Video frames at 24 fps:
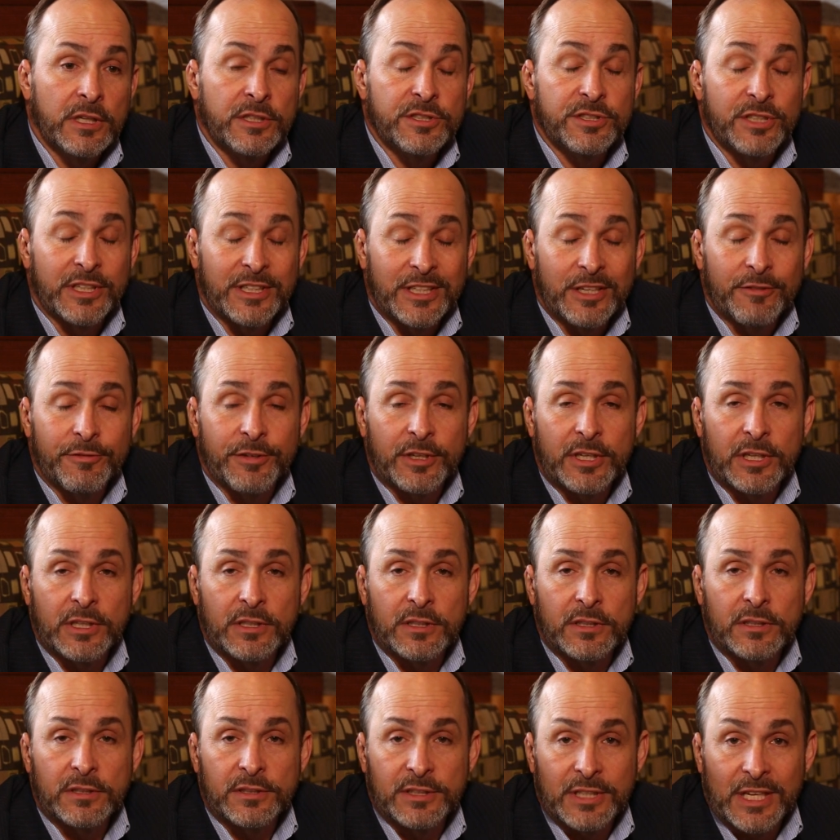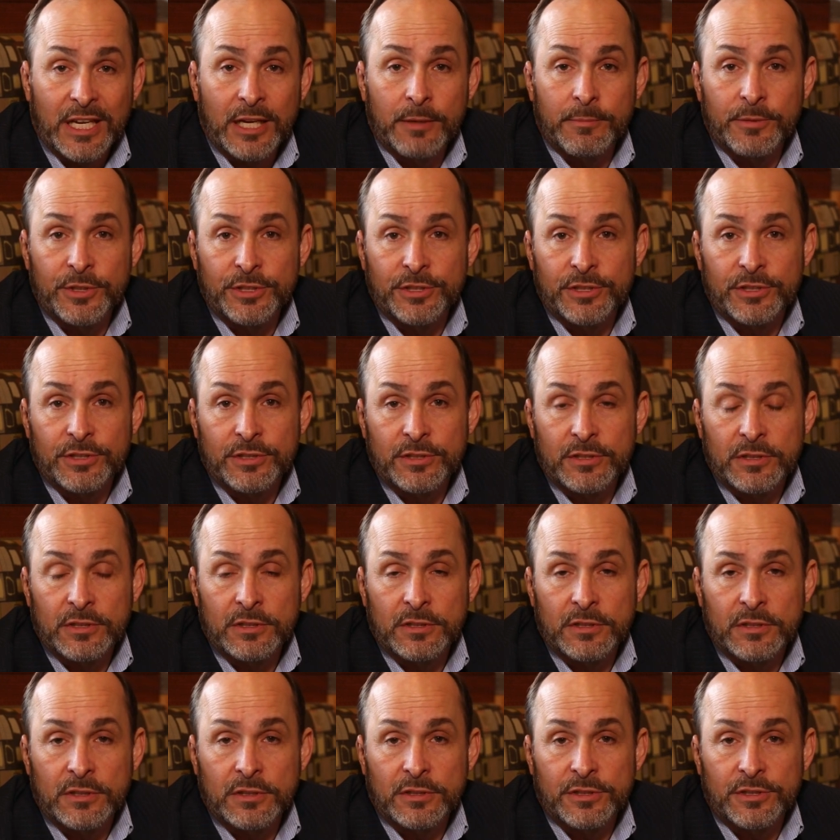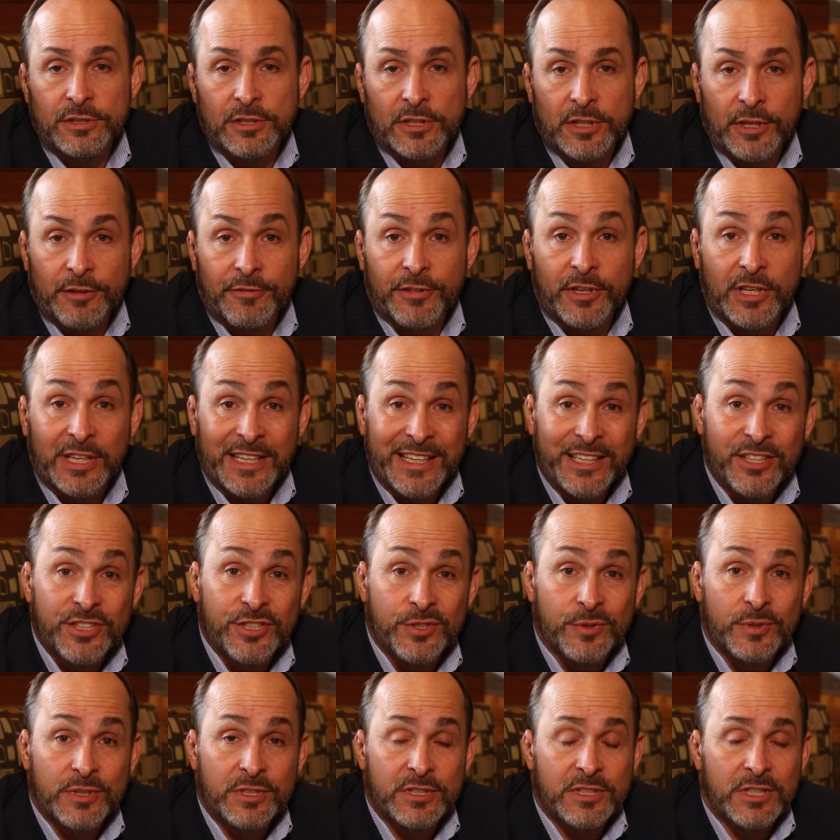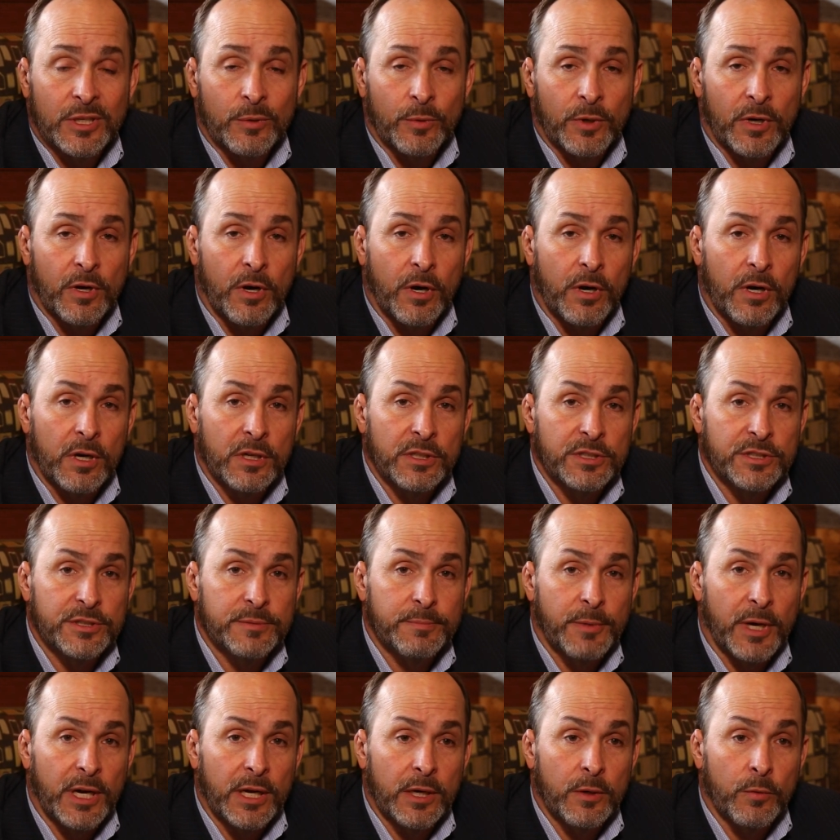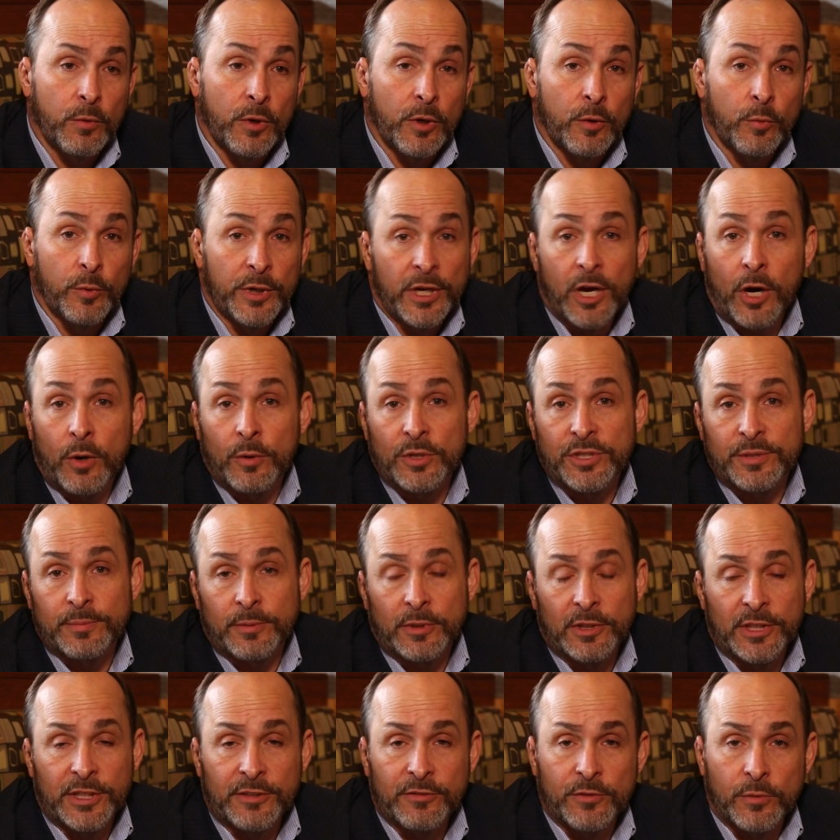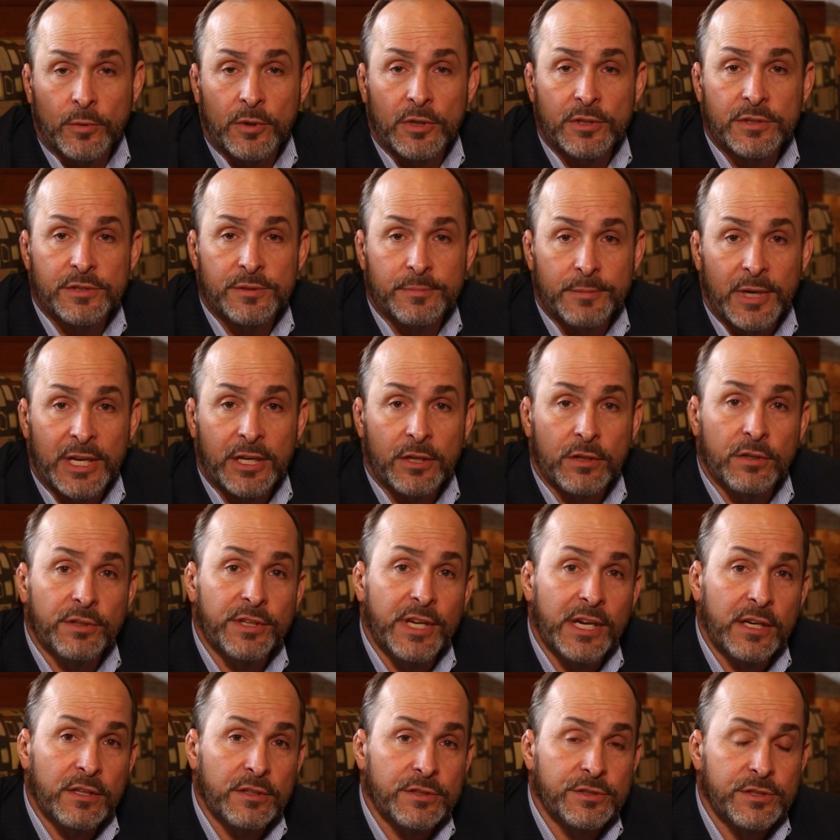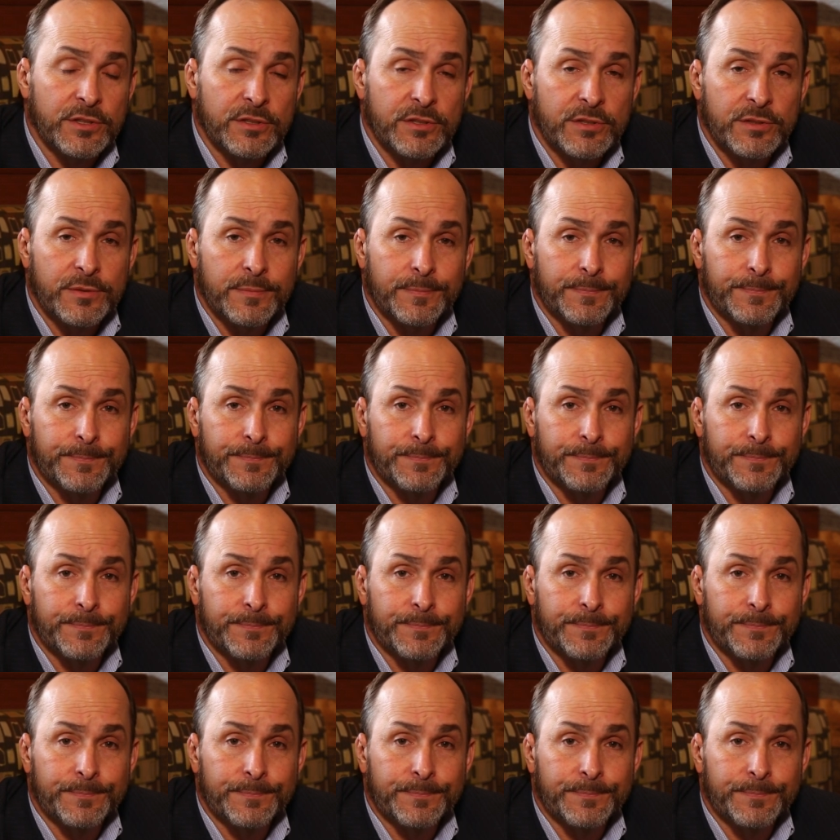significant damages, the, the significant injuries that were caused by what we always believed was medical negligence.